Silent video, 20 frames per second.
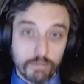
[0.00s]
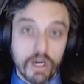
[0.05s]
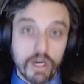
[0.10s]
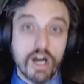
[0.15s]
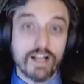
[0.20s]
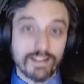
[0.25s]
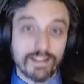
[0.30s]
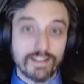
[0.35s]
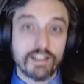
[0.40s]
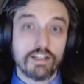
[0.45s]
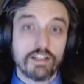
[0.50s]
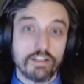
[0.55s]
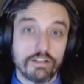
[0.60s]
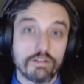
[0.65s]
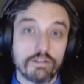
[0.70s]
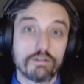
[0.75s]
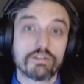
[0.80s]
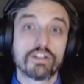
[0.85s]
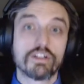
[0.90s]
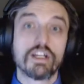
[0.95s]
Ponzi
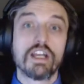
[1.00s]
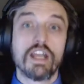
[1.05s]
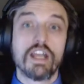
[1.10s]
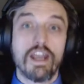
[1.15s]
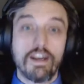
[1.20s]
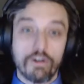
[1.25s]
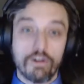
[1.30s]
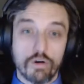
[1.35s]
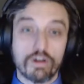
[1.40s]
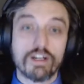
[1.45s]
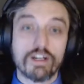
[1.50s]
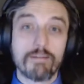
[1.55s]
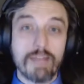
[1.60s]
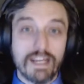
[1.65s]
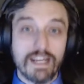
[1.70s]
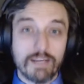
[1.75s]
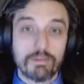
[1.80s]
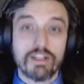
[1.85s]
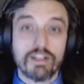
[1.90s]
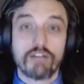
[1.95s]
used in order to
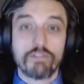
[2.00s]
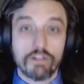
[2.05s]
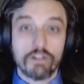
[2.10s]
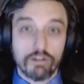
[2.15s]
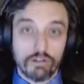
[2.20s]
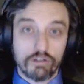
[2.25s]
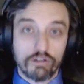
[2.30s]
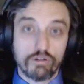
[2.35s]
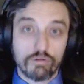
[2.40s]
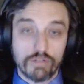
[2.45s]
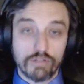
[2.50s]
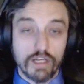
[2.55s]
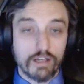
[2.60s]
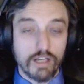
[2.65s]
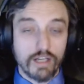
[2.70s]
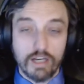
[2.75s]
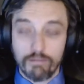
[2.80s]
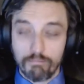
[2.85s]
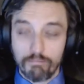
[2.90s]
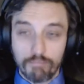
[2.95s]
make himself a, a,
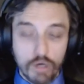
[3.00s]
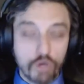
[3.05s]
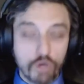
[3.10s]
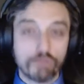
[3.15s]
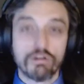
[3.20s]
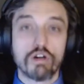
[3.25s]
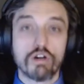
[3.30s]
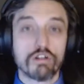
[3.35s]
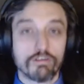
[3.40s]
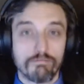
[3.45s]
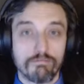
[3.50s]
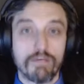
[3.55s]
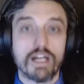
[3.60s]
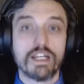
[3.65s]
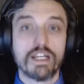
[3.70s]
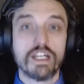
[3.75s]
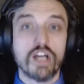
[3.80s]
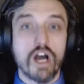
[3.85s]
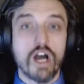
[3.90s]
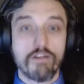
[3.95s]
a boatload of
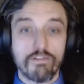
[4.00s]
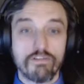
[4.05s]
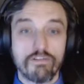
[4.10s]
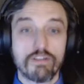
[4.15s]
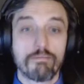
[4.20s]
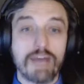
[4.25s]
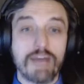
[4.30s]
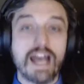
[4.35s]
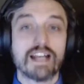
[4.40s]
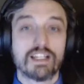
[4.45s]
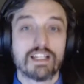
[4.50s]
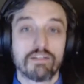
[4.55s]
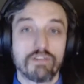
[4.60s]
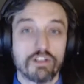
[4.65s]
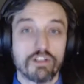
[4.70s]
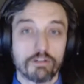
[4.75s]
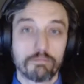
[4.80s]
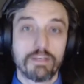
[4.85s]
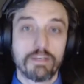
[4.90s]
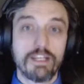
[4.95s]
money off of the backs of
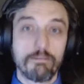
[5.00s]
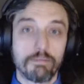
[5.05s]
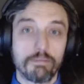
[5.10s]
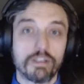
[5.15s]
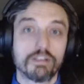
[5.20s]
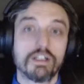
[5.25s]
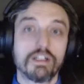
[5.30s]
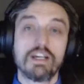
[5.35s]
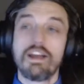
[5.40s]
other people.